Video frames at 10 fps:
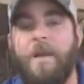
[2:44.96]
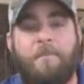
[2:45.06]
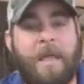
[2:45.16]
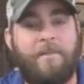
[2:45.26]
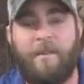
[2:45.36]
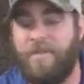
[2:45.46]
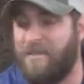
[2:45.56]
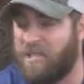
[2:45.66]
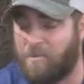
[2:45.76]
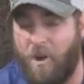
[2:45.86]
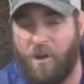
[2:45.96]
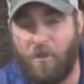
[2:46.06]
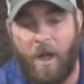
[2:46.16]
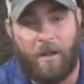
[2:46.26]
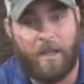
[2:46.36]
Maybe if you have a small
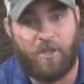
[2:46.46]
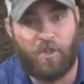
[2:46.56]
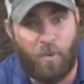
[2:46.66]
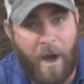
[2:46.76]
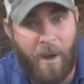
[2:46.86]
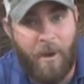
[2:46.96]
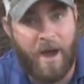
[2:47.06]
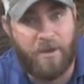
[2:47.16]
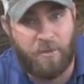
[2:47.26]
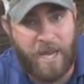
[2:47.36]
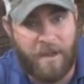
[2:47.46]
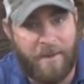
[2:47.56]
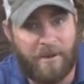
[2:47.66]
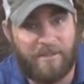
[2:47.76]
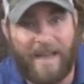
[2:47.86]
dog like a Chihuahua and you take them
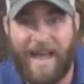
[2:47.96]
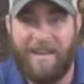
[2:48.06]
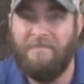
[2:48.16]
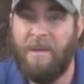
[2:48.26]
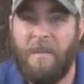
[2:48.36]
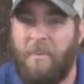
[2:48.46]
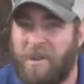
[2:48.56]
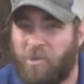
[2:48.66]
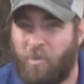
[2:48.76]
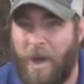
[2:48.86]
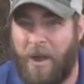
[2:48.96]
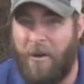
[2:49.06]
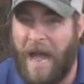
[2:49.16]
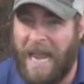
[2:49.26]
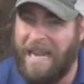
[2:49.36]
outside, maybe put a
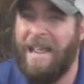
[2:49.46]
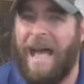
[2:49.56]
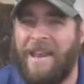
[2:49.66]
sweater on it.